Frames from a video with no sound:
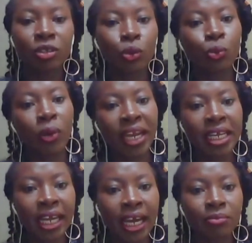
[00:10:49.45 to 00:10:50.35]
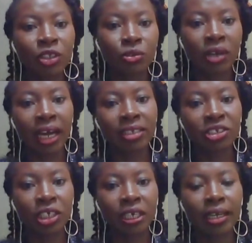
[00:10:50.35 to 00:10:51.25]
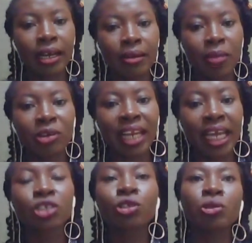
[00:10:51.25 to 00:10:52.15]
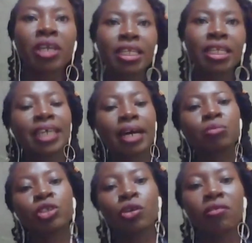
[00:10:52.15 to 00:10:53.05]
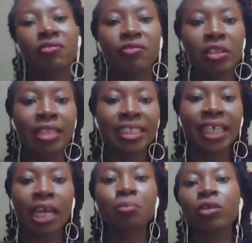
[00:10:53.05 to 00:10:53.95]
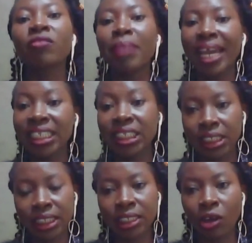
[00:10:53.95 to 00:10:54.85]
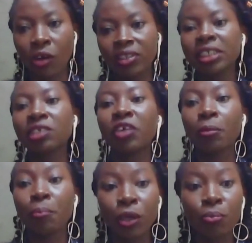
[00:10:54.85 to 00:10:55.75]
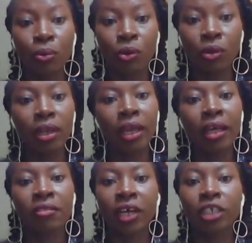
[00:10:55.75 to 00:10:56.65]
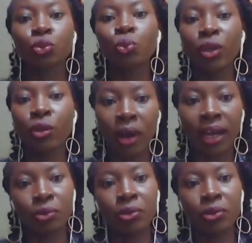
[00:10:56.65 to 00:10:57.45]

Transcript: when it comes to culture, I'd like to look at it in terms of the types of mindsets of the different people that we work with.